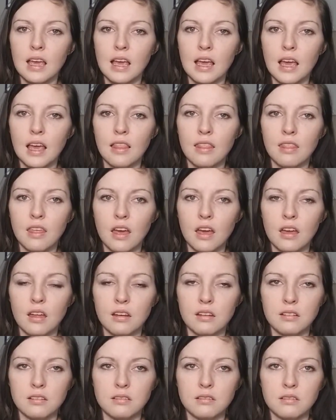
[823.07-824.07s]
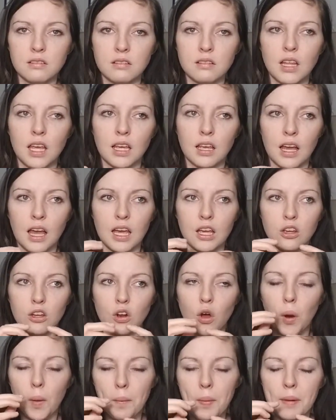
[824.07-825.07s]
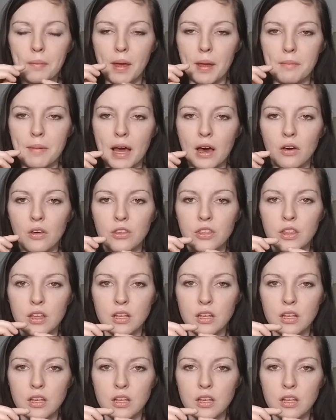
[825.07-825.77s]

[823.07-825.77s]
and then like I could open my mouth